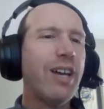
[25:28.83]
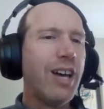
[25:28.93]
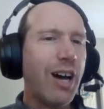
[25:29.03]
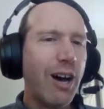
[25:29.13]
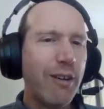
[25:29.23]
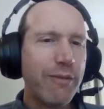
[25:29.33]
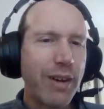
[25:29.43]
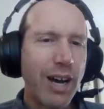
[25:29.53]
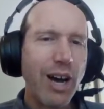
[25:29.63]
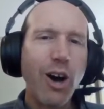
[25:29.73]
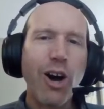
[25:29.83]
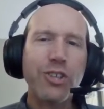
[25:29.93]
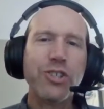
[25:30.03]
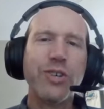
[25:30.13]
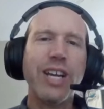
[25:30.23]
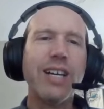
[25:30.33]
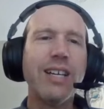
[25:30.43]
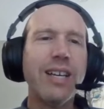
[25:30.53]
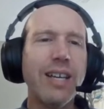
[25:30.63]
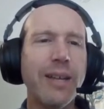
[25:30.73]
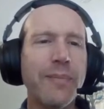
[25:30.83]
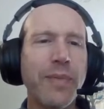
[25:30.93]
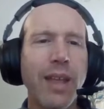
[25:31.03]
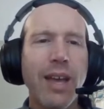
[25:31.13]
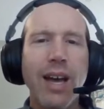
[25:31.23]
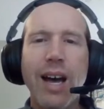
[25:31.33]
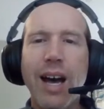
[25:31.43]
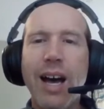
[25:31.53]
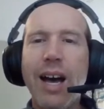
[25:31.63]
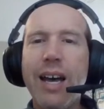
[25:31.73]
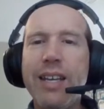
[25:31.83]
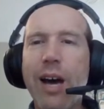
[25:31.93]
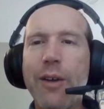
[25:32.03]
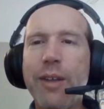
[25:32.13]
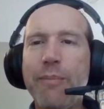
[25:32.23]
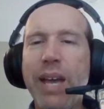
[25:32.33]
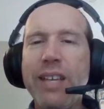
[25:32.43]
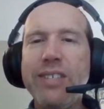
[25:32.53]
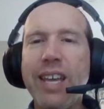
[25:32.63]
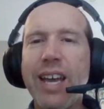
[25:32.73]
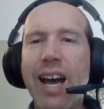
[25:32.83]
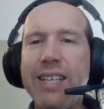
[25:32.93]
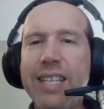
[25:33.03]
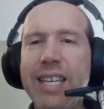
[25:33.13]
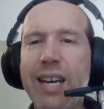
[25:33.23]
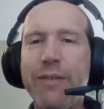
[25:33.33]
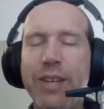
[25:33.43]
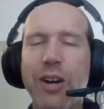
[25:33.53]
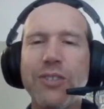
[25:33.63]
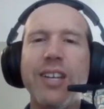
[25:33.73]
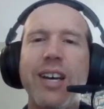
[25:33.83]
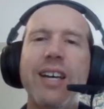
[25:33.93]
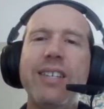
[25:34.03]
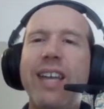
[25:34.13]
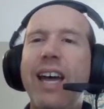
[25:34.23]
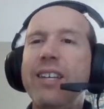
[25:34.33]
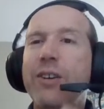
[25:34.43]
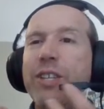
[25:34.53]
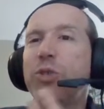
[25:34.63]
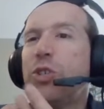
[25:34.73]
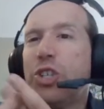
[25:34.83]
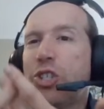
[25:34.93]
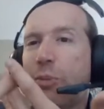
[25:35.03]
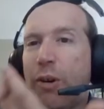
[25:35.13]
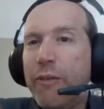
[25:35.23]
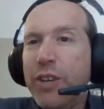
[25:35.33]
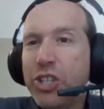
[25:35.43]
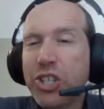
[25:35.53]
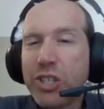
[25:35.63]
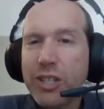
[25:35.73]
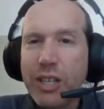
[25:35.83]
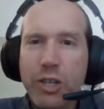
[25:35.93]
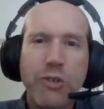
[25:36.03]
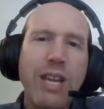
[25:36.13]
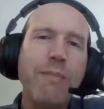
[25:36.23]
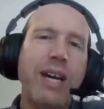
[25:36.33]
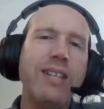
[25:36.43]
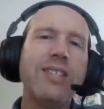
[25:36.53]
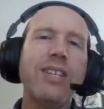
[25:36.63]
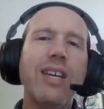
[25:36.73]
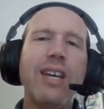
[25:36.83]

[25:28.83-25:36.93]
of Austria. Now, the basic idea of Yalta is that this was just a provisional agreement.